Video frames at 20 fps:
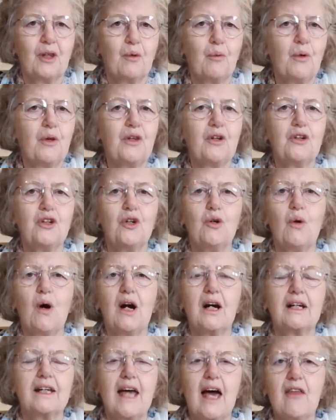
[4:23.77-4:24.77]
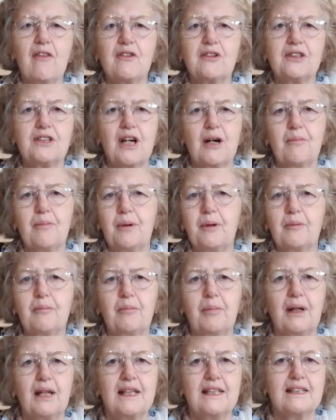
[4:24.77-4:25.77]
whether you are gathered up and
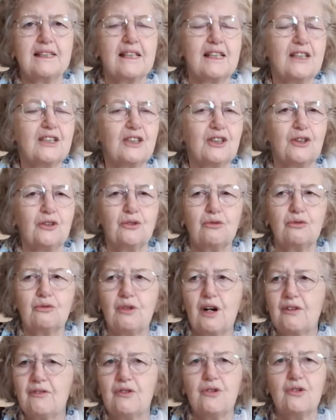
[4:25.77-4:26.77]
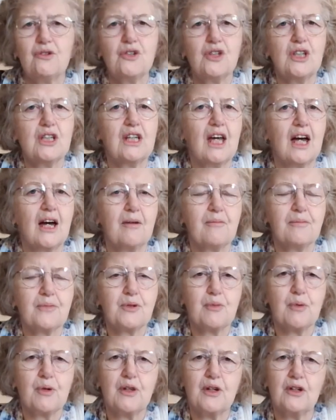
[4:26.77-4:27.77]
placed into refugee
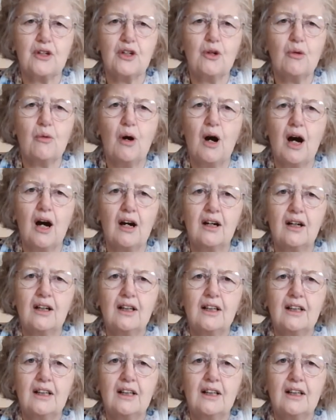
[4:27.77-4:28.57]
camps, whether you are